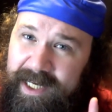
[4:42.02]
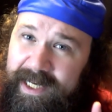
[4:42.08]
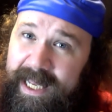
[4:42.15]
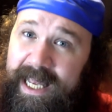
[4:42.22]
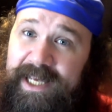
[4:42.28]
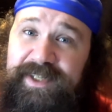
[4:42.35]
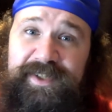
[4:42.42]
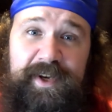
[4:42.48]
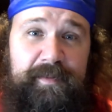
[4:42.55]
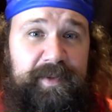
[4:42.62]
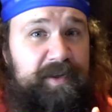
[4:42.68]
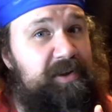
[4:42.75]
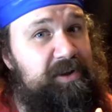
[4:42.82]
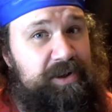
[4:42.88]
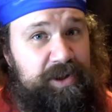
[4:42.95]
it has
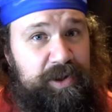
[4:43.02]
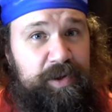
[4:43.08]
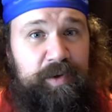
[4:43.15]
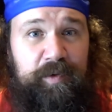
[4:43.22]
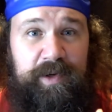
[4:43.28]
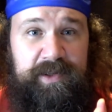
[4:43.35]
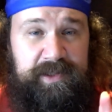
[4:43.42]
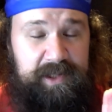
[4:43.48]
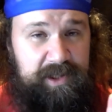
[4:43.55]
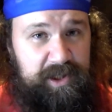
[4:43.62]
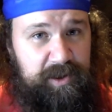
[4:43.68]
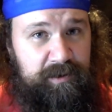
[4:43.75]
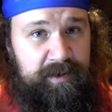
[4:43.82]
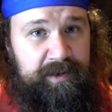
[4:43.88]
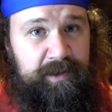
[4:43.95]
something to do with
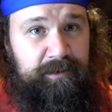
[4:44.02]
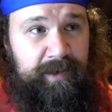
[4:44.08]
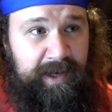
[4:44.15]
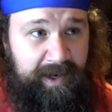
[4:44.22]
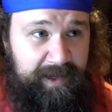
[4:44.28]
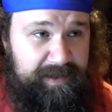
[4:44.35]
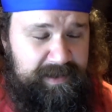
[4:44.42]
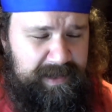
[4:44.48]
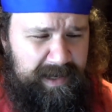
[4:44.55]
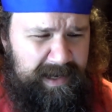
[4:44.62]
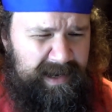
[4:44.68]
securing the rights.